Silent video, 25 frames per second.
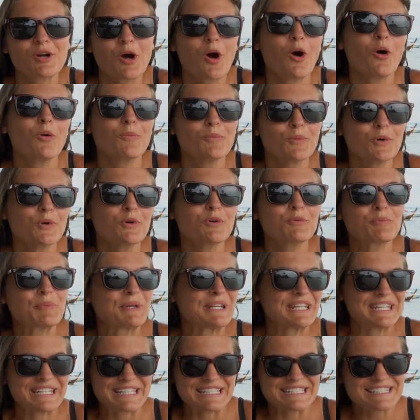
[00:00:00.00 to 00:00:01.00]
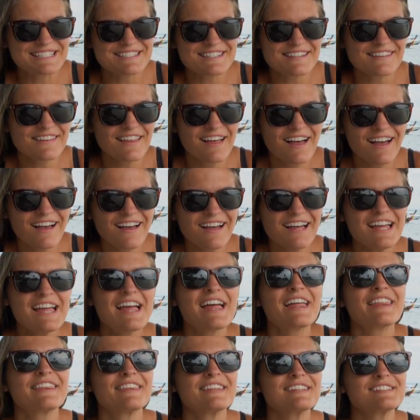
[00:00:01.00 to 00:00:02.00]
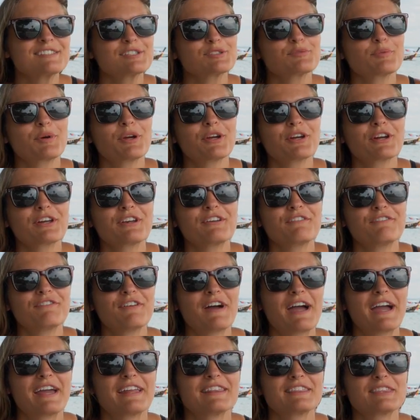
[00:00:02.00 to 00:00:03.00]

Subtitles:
Koh Mook Peninsula. This is where you're gonna find